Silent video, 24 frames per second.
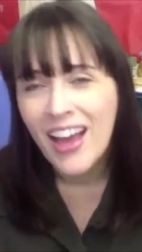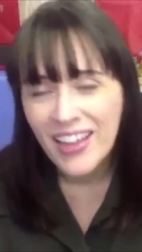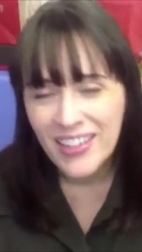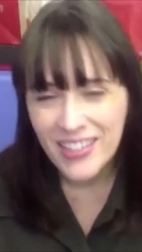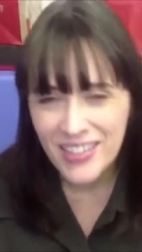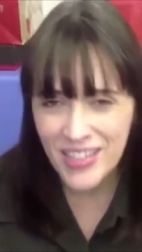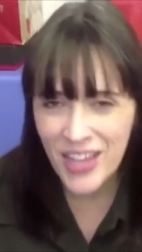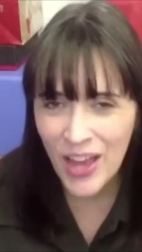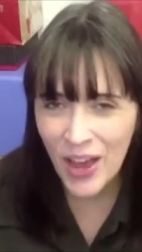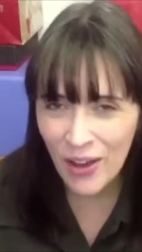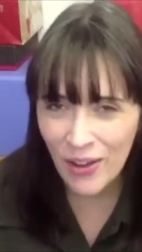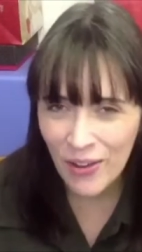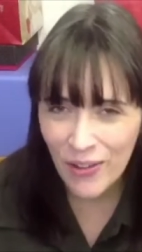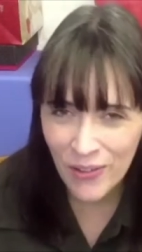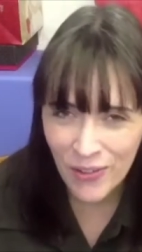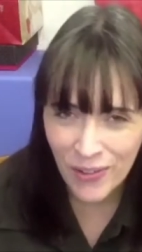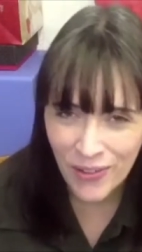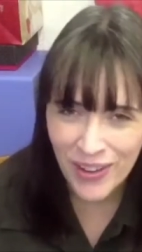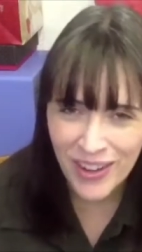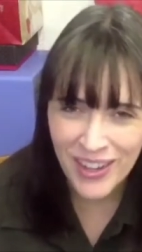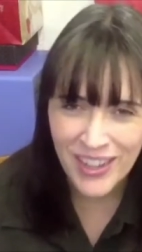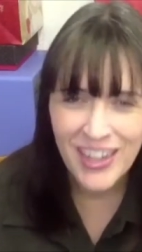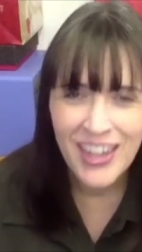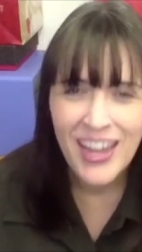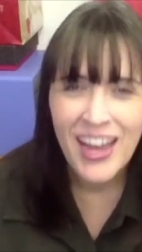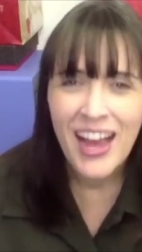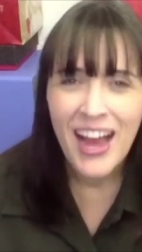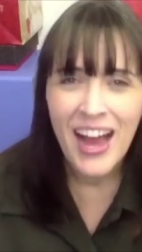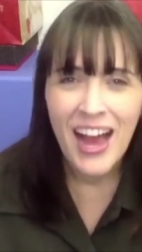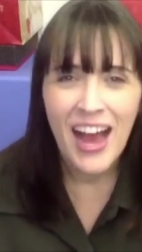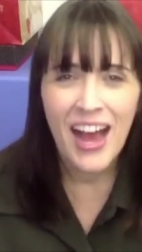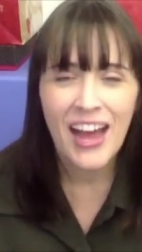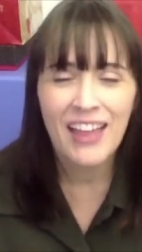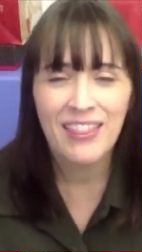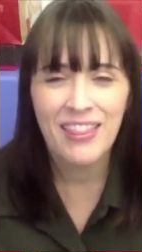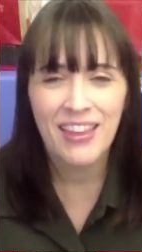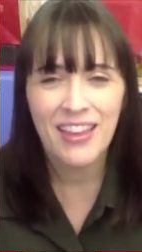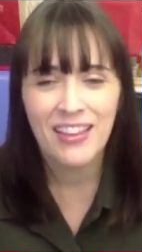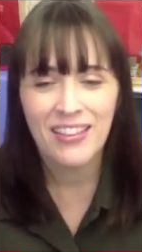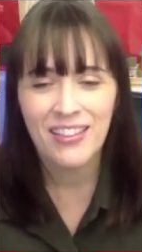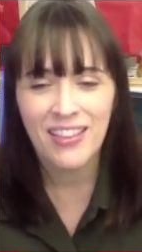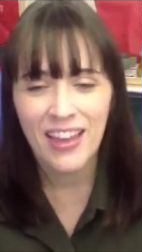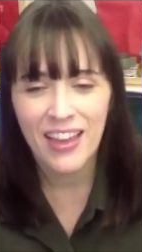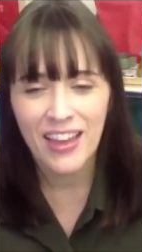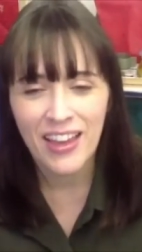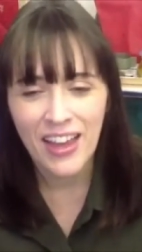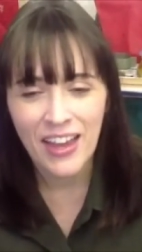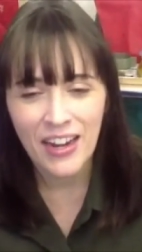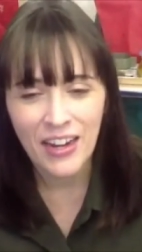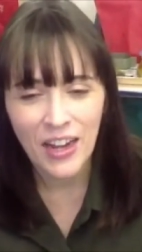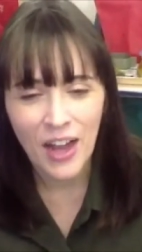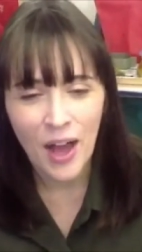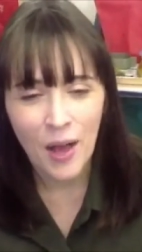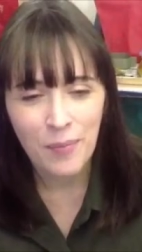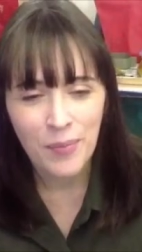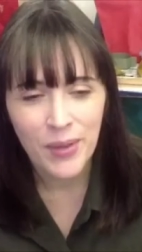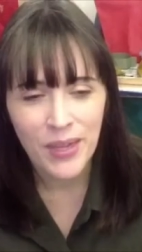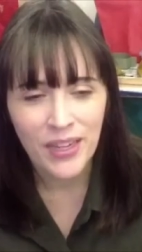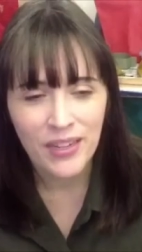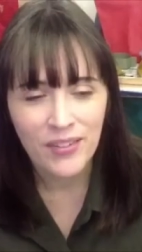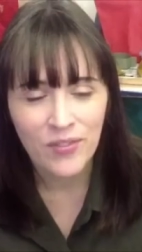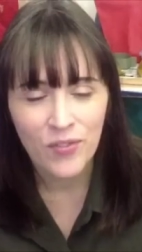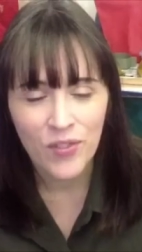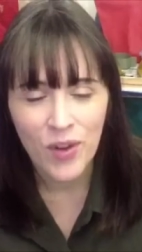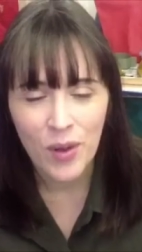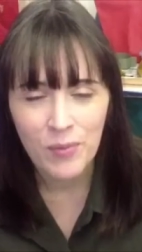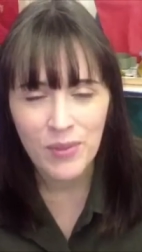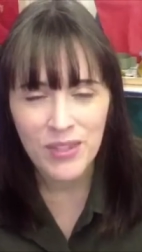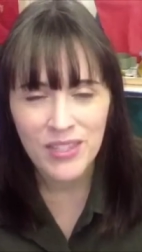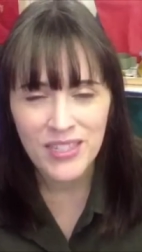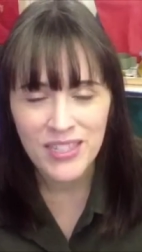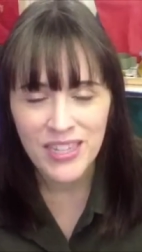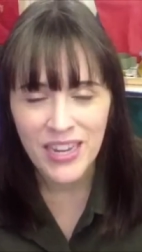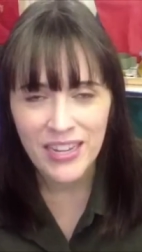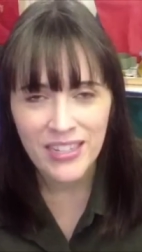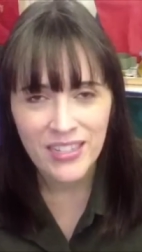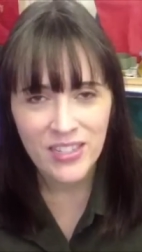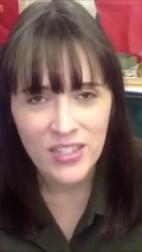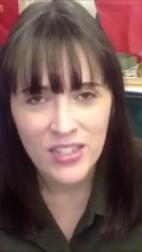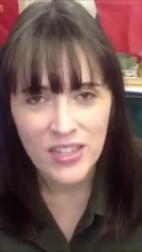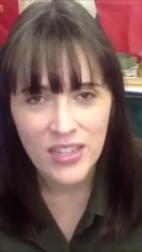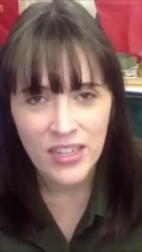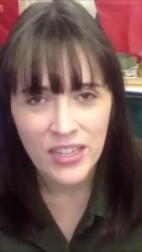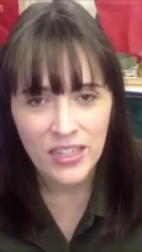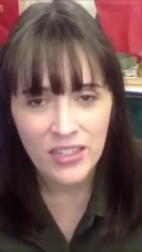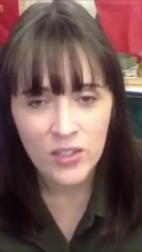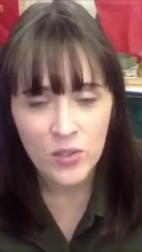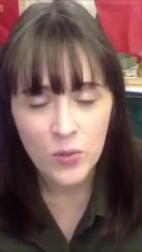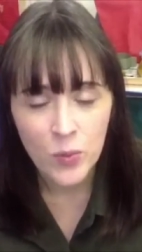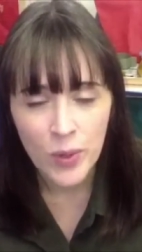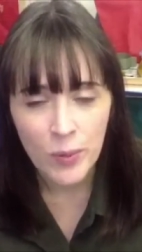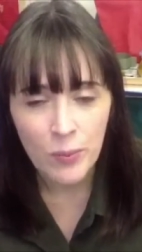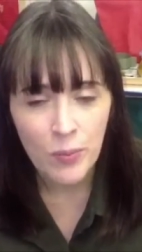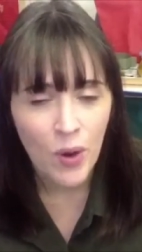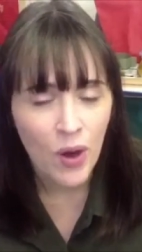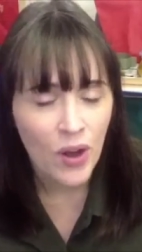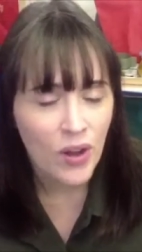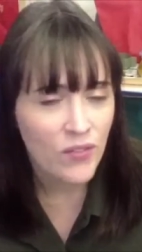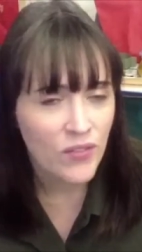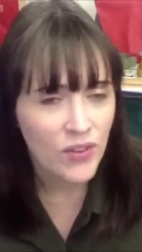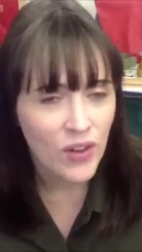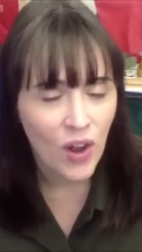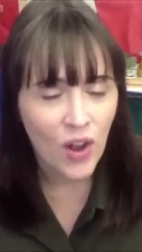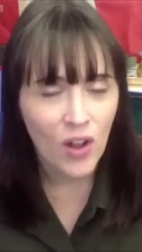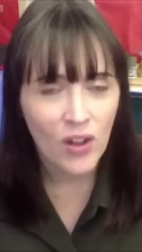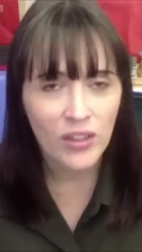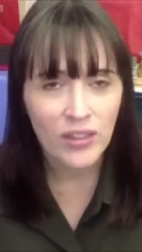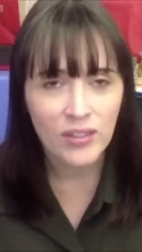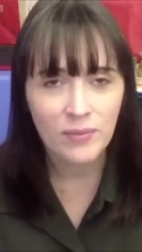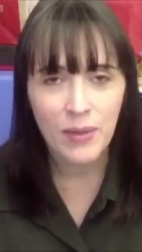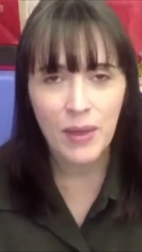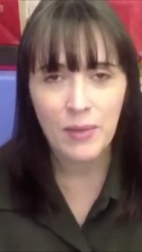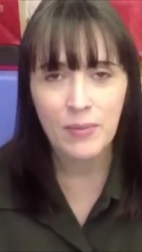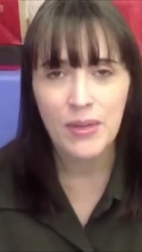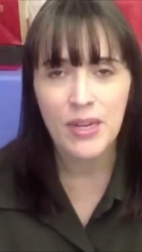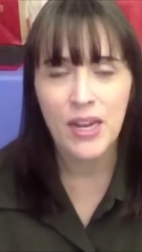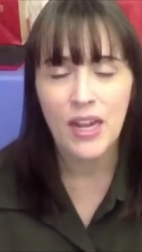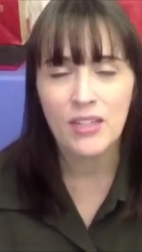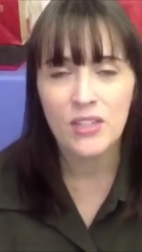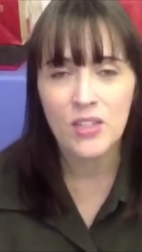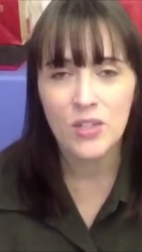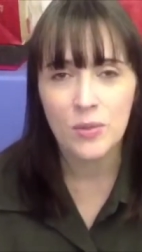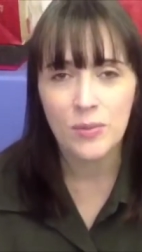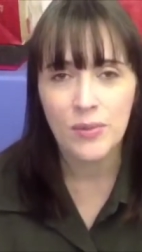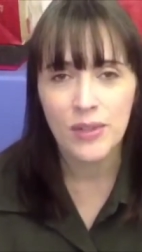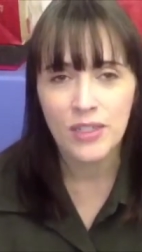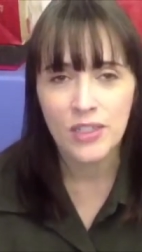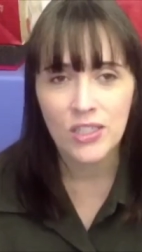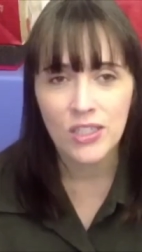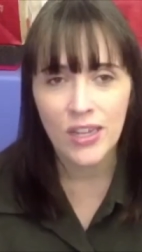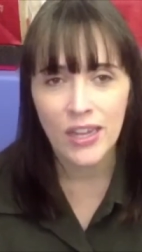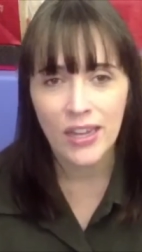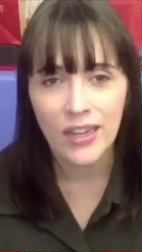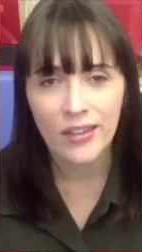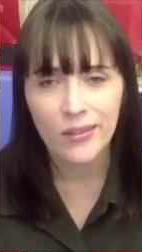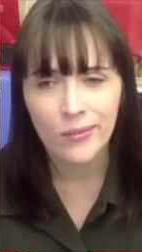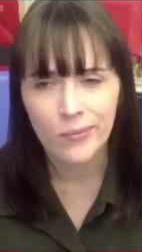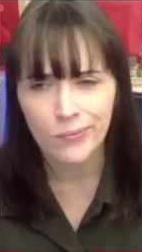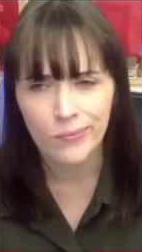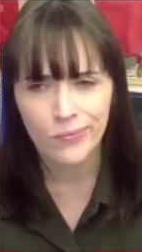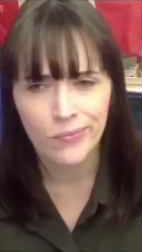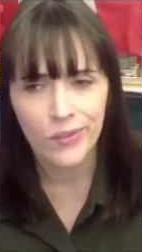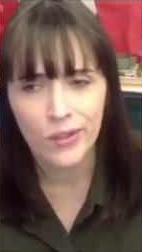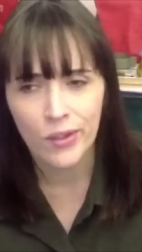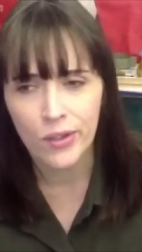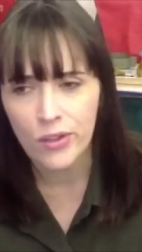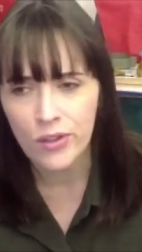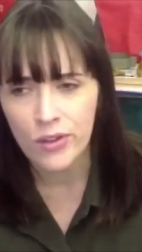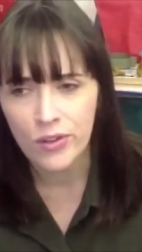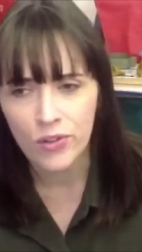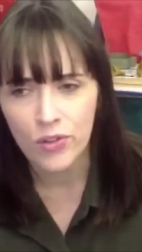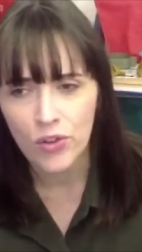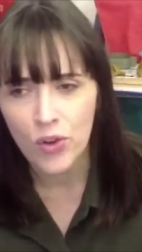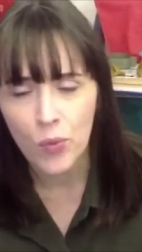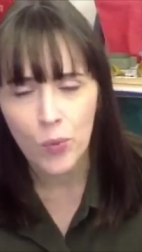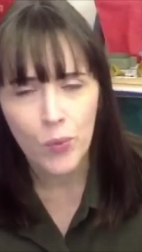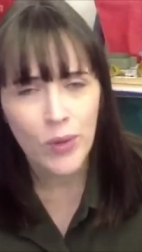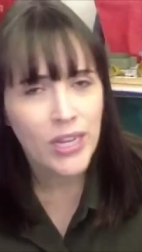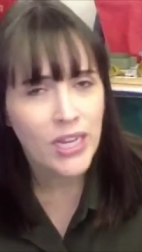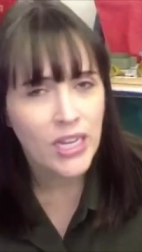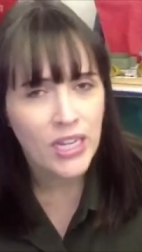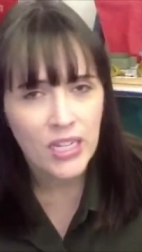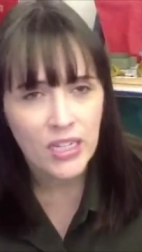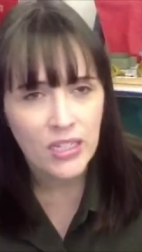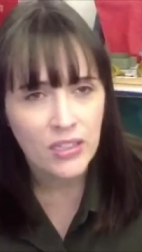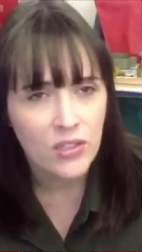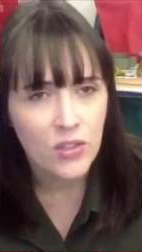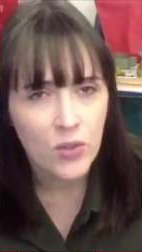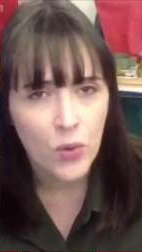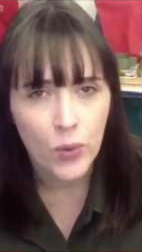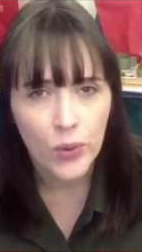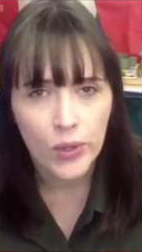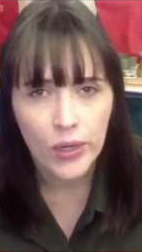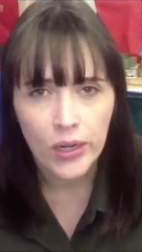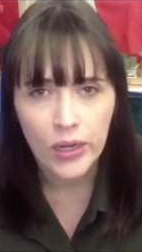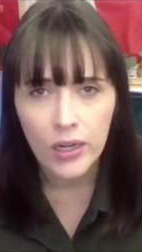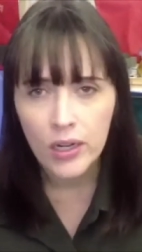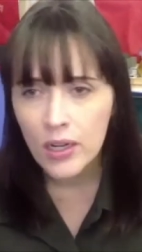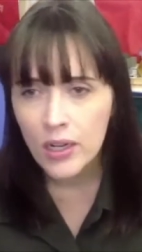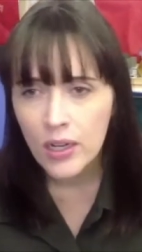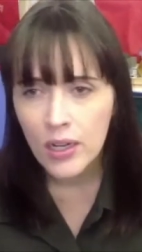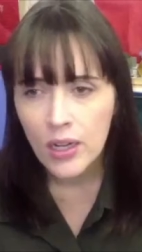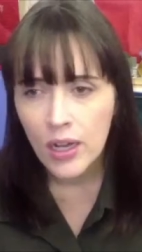So I think they kind of copied from the States the sweet part of it all, and maybe not so much like there's no Wheaties or